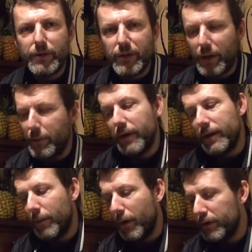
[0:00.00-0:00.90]
So
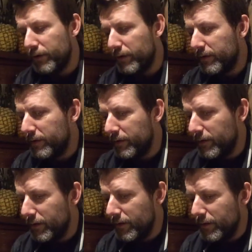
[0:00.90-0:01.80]
he might have done.
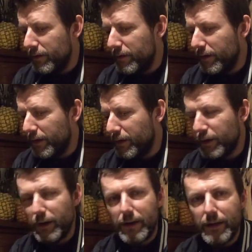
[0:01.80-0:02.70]
You know, you're not
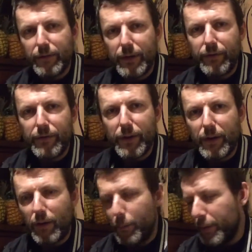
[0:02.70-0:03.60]
going to leave it if you've got
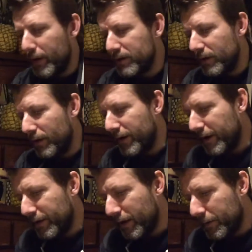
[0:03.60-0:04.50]
like perks like that
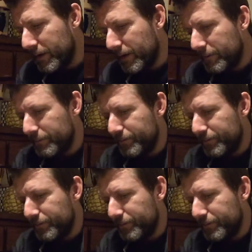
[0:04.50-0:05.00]
on the go, aren't you?